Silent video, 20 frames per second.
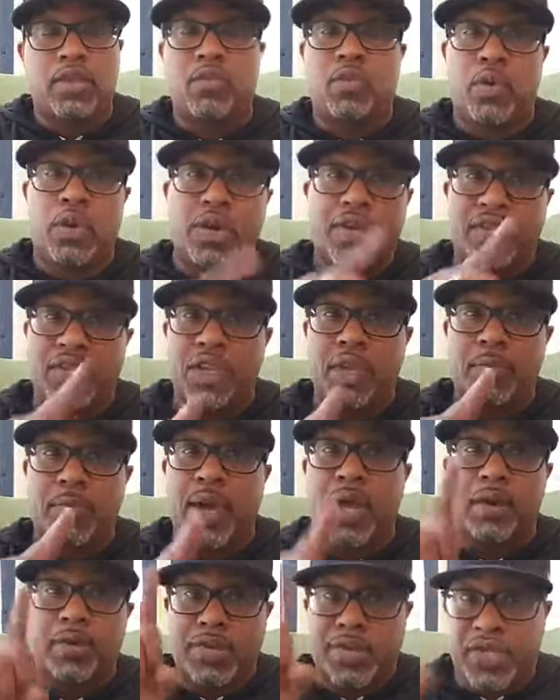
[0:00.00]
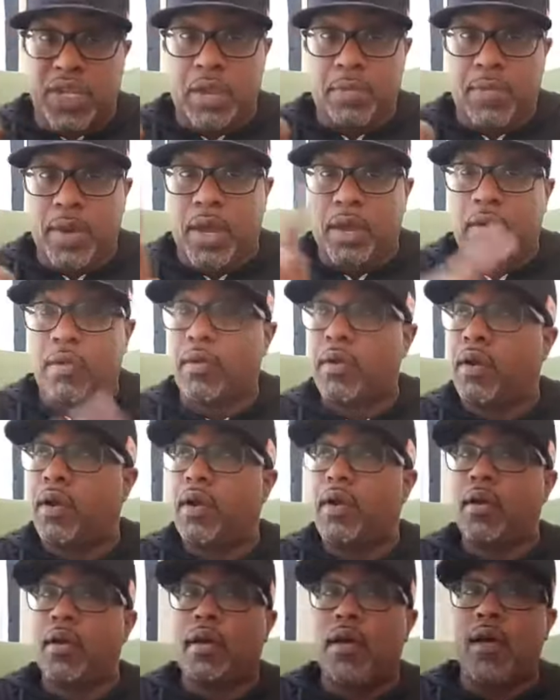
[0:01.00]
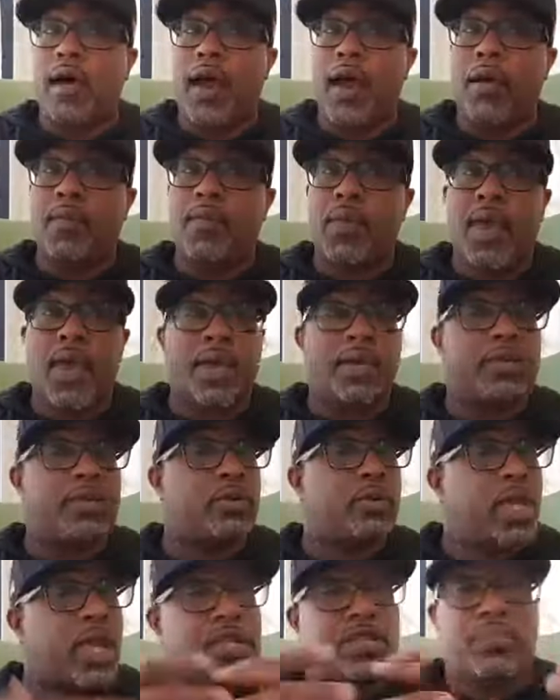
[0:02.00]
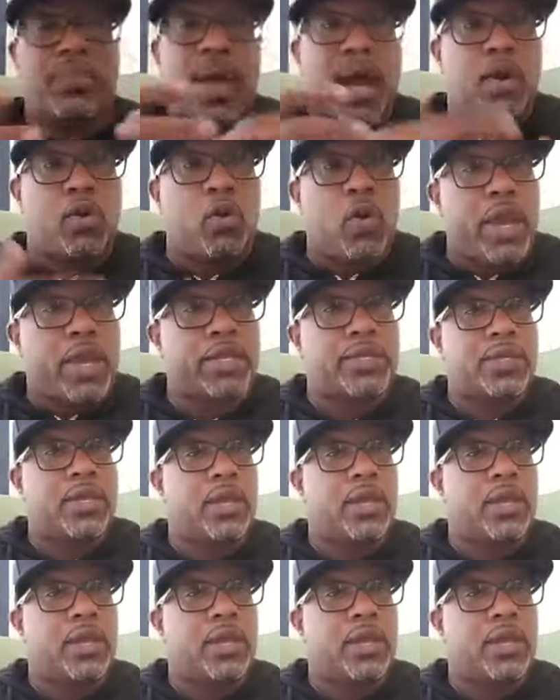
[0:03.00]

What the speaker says: You want to see better, say better, all right? And so that's my quick